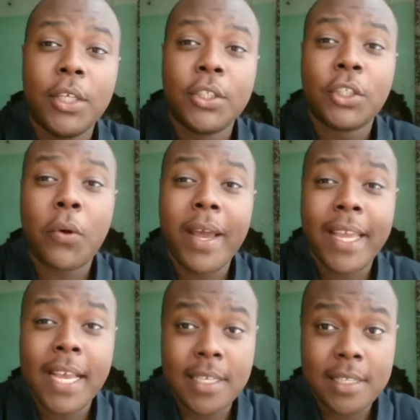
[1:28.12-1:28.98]
So I
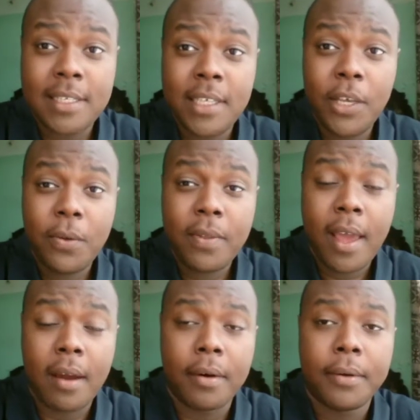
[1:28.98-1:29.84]
guess I'll see you
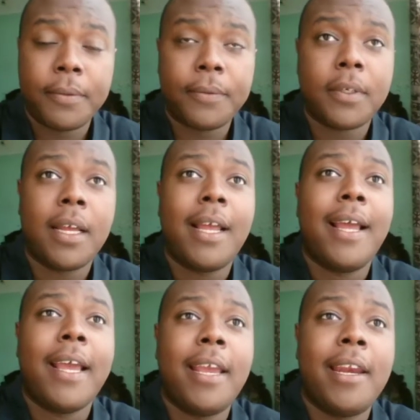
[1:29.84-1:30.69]
there.
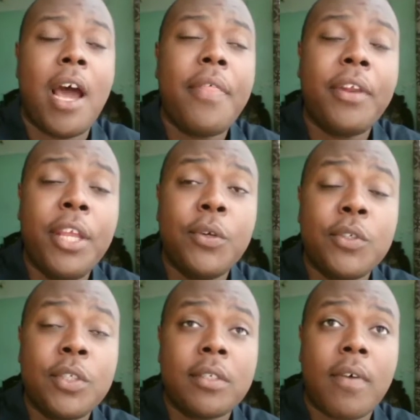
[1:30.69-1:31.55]
In other
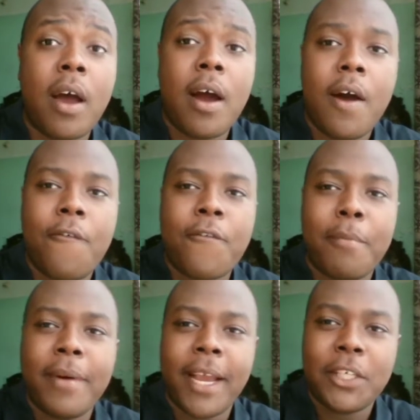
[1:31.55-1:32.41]
news,
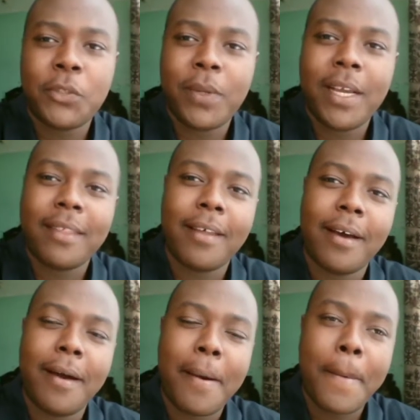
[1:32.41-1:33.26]
from next week,
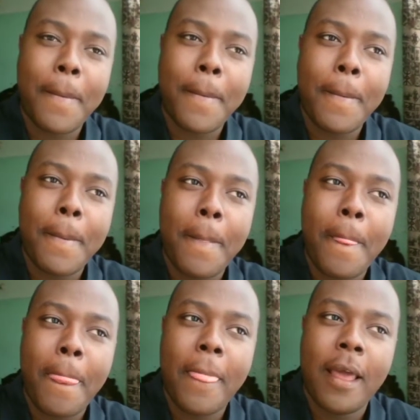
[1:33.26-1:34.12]
the
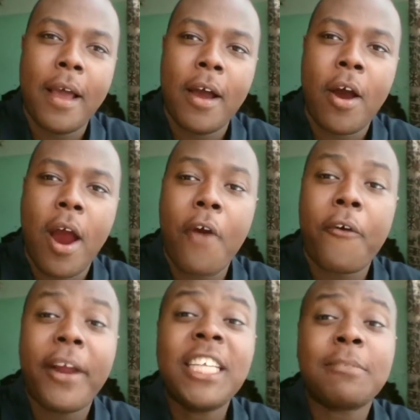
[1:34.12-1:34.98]

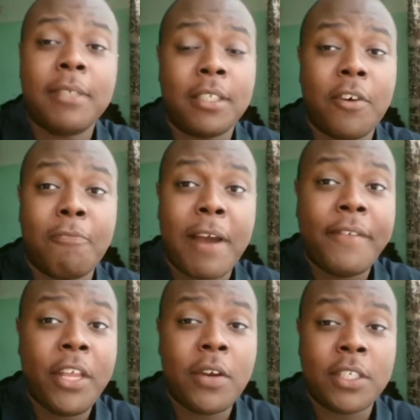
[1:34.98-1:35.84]
arrangement of my
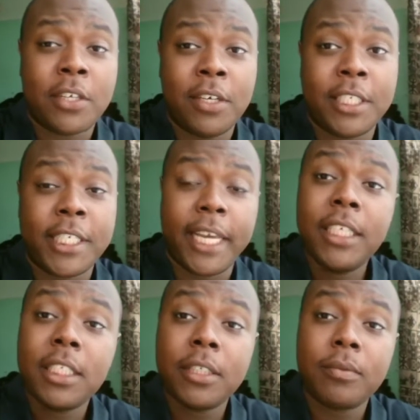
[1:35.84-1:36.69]
videos is going to
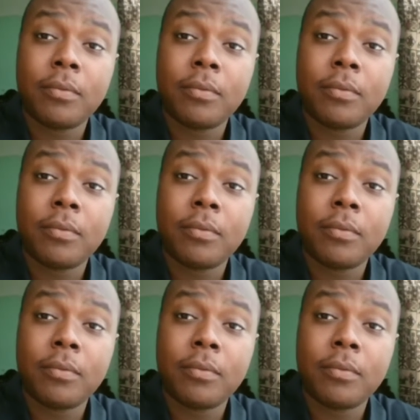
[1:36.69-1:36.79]
change.